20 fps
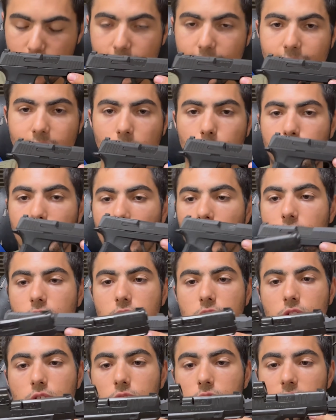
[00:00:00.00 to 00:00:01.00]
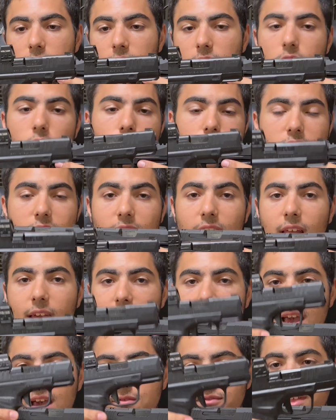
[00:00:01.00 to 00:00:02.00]
And compared to the closest gun I
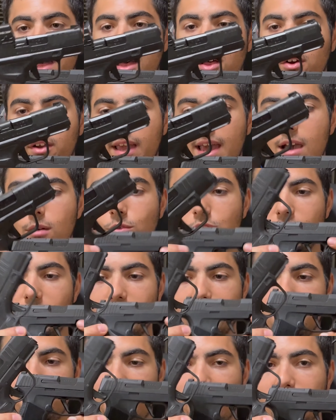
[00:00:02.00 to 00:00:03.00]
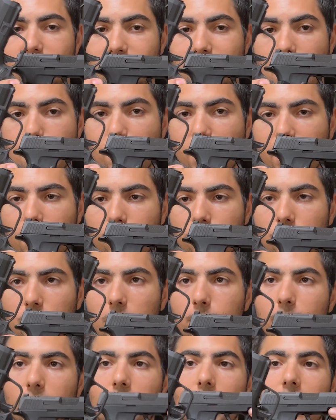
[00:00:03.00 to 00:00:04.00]
have, the Hellcat, which has about the same length
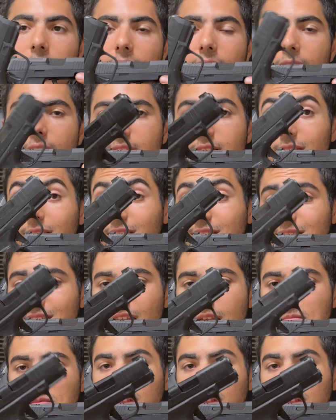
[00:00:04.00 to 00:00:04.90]
grip and the same